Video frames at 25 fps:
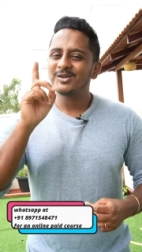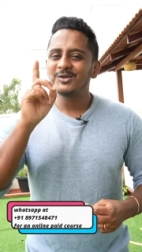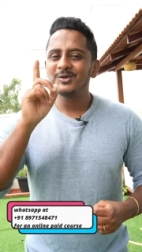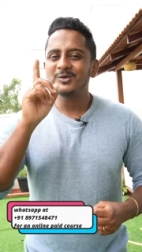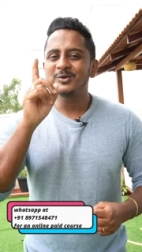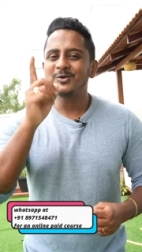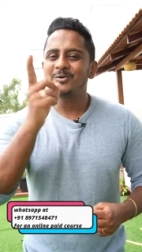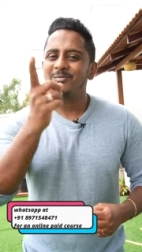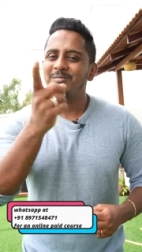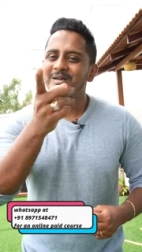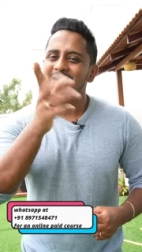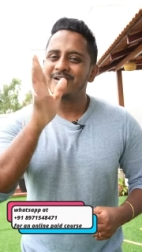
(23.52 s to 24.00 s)

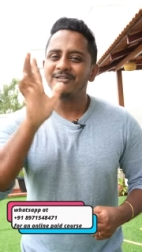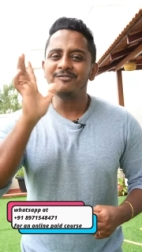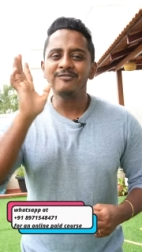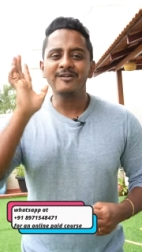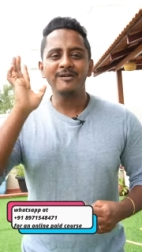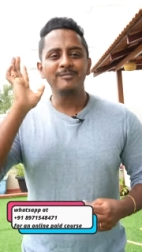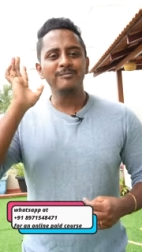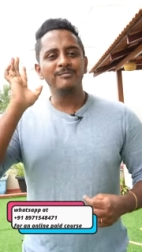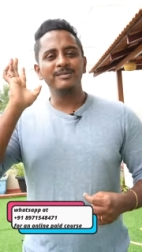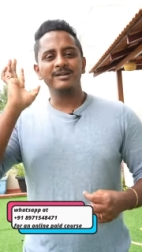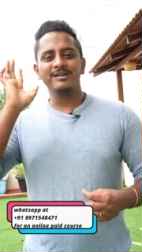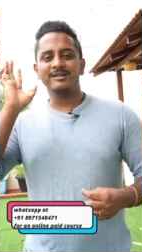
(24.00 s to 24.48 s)
you may
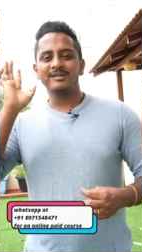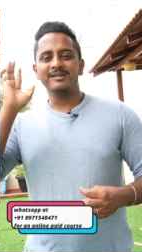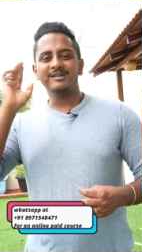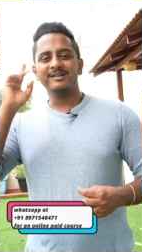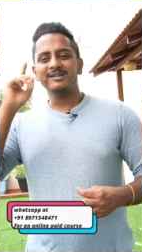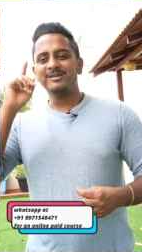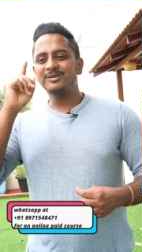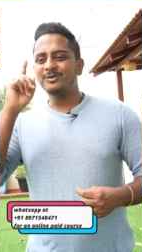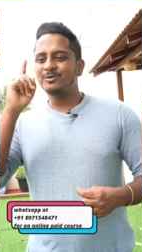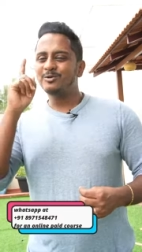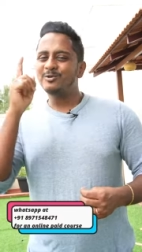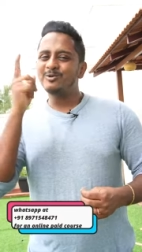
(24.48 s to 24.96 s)
fumble,
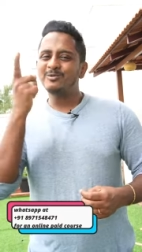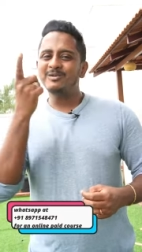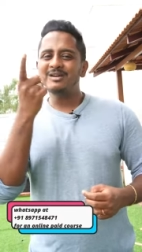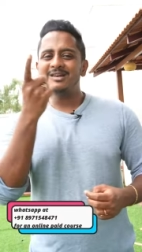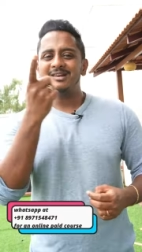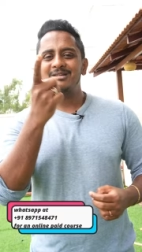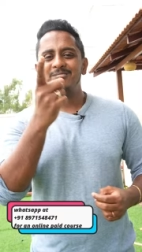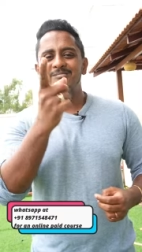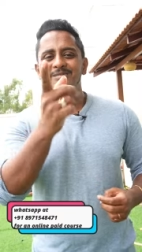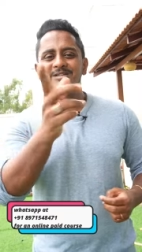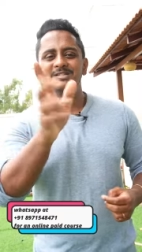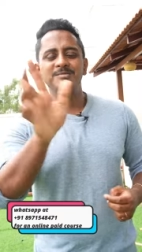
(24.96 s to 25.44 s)
you
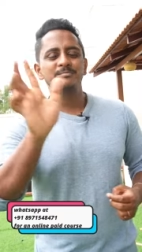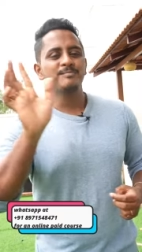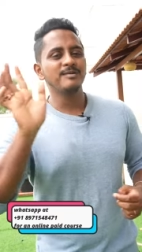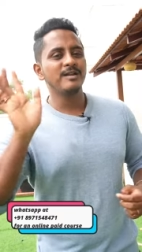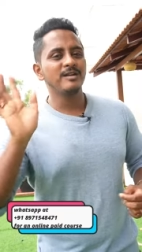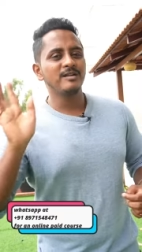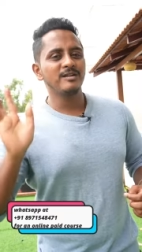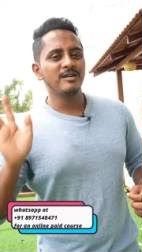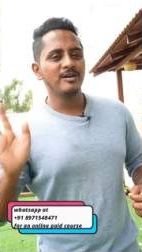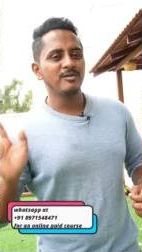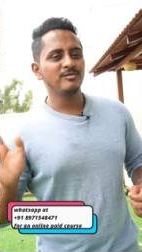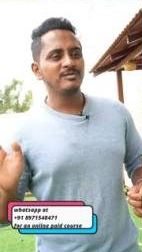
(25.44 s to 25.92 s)
will
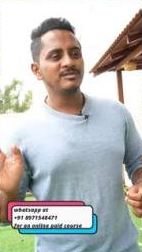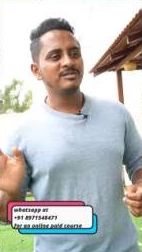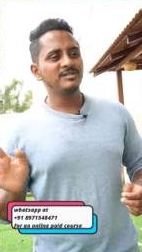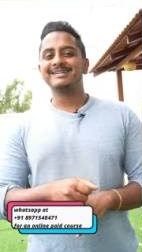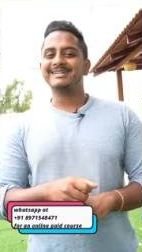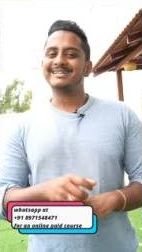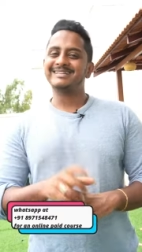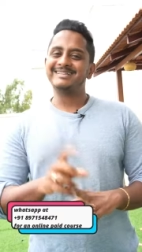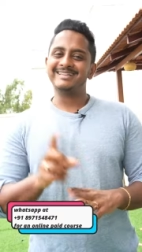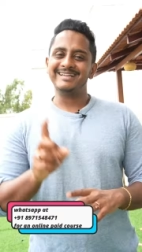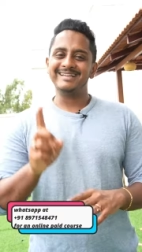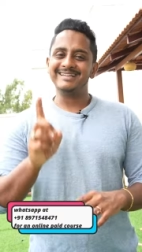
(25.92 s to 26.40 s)

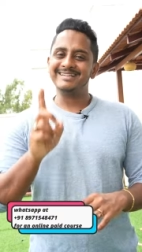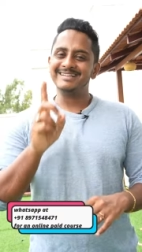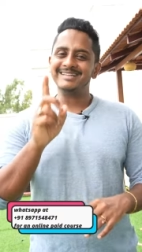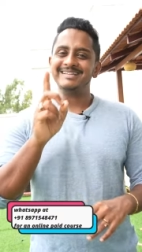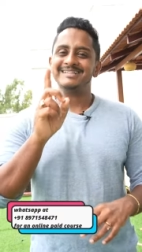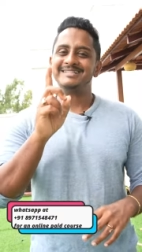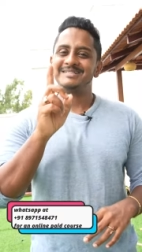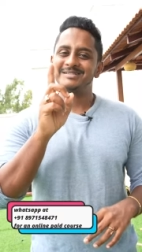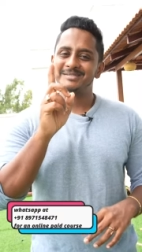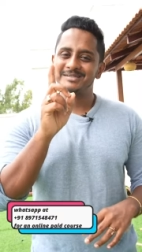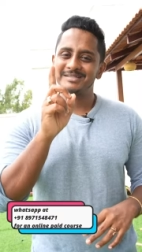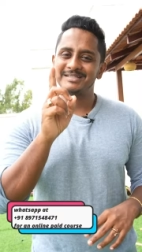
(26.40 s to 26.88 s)
mispronounce, then
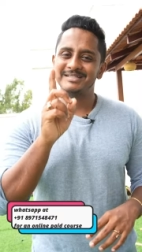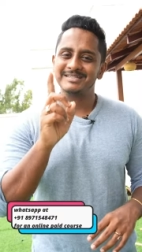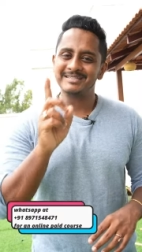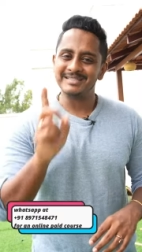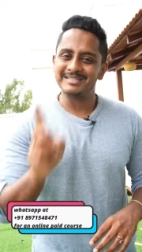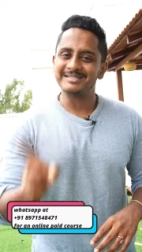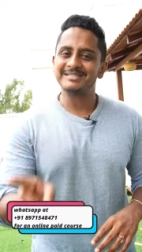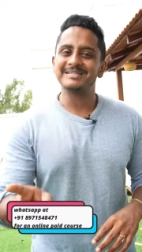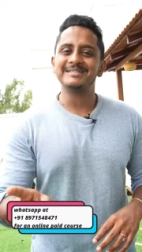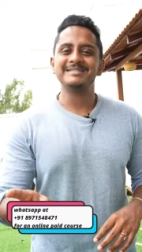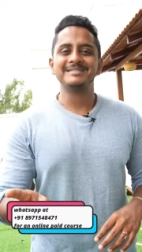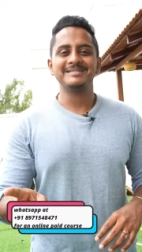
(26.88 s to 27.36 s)
it's
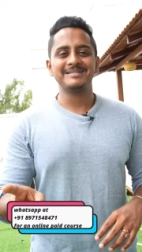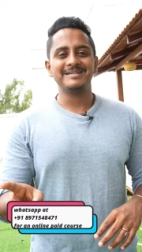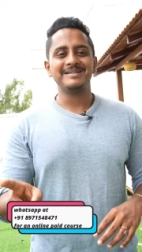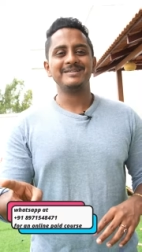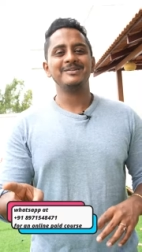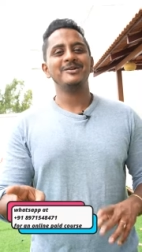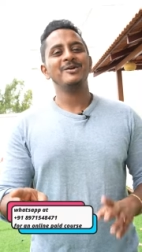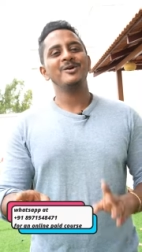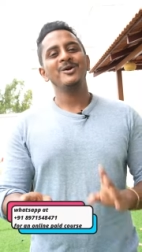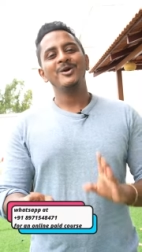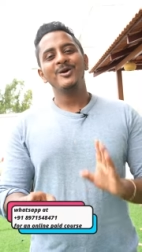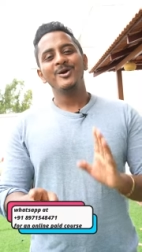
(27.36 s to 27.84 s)

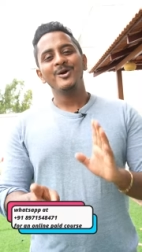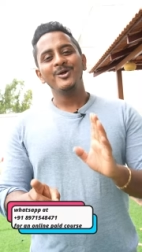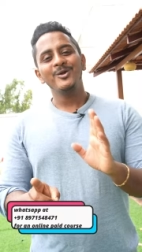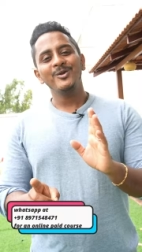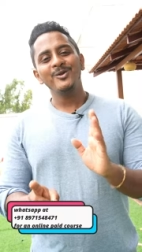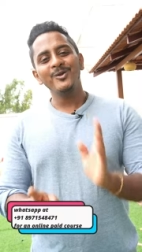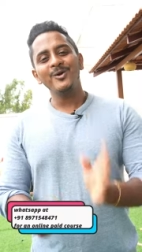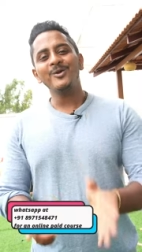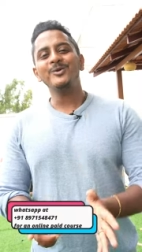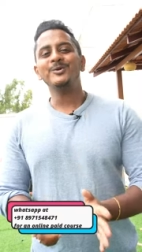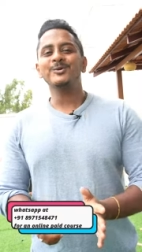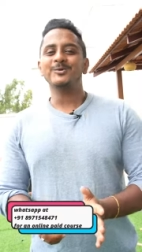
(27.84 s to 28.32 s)
suggested
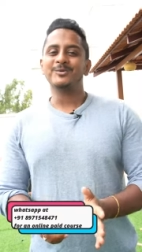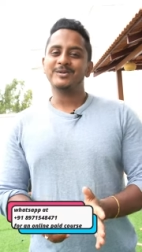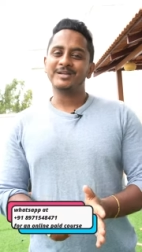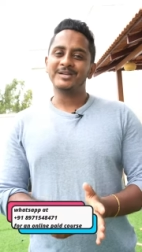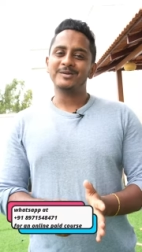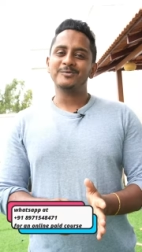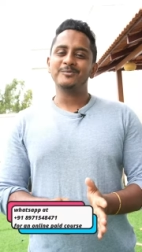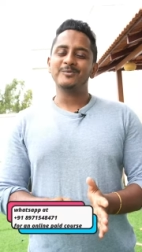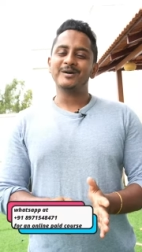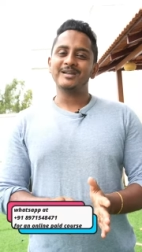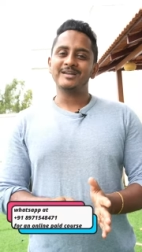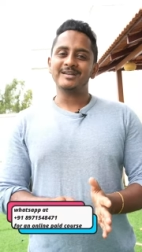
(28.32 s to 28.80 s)
not to
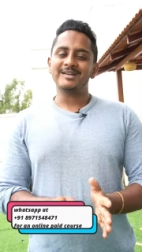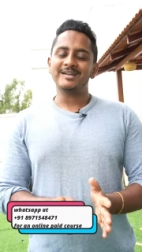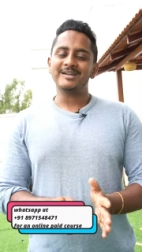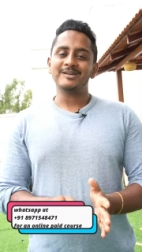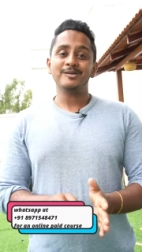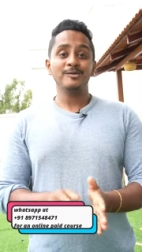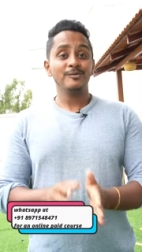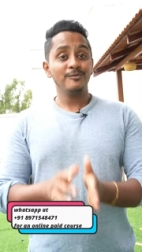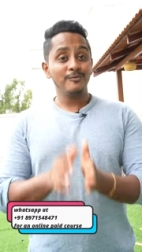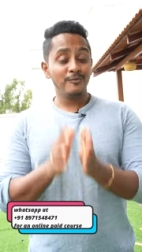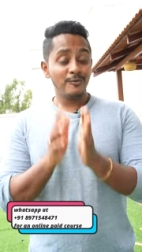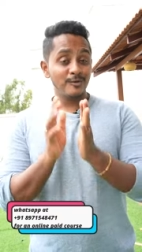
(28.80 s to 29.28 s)
read one
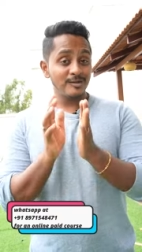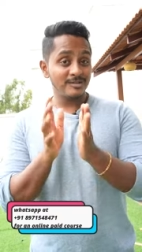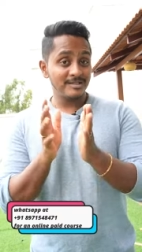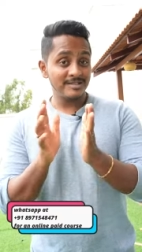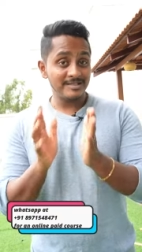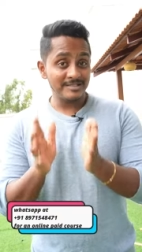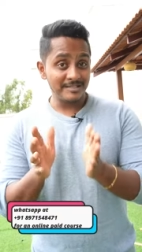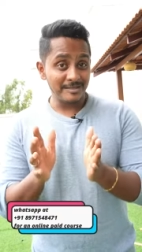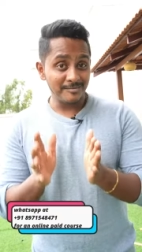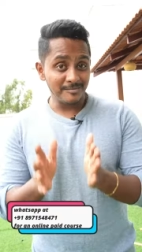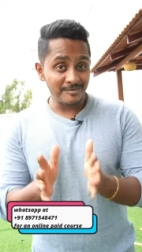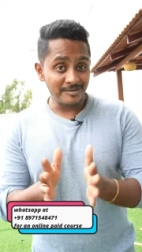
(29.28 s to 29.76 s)
line for
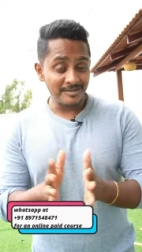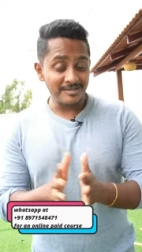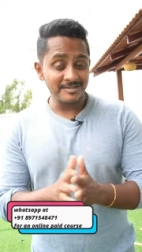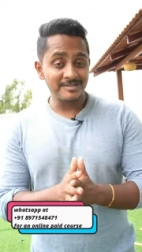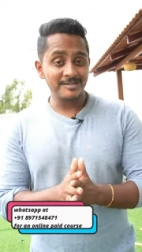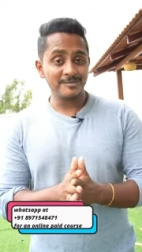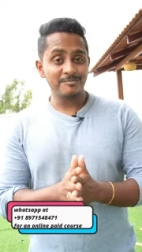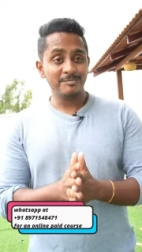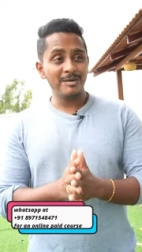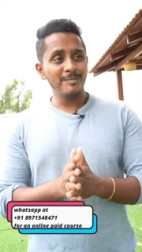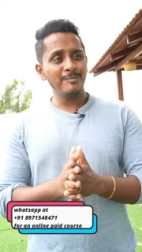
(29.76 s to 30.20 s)
the same reason.